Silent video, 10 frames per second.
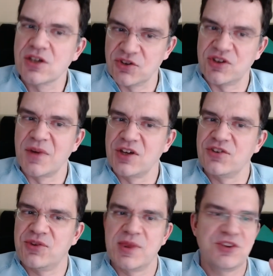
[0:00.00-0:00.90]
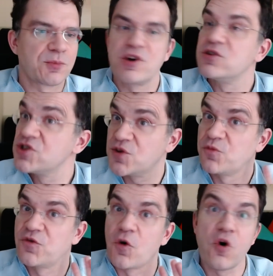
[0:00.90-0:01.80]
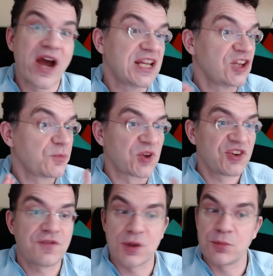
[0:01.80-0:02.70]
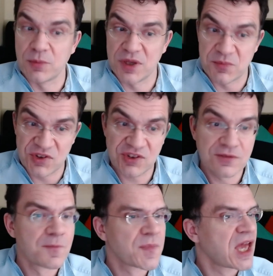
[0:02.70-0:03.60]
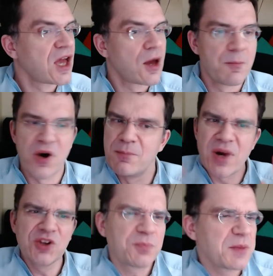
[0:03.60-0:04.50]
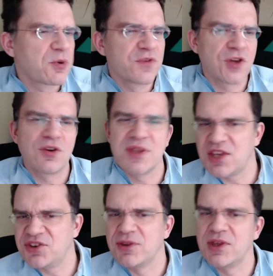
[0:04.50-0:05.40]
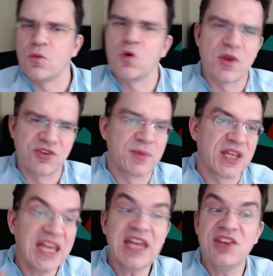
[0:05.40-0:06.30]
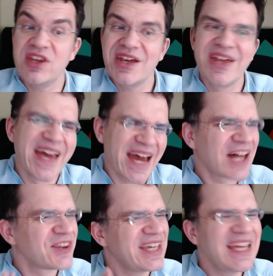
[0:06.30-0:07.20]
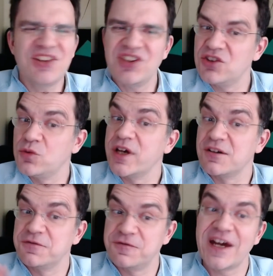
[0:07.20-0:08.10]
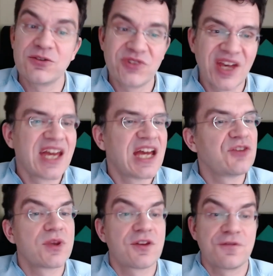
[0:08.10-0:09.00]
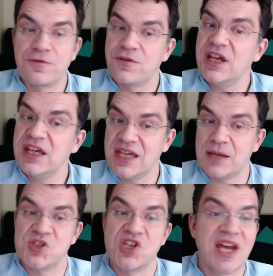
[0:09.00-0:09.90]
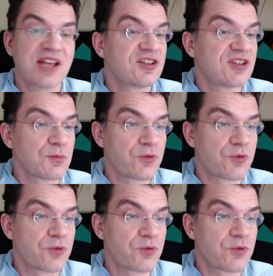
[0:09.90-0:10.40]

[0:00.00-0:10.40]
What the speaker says: customize this approach for any specific problems. But most people viewing this, I think, will want something easier, and the easiest way I've found is with a free caption editing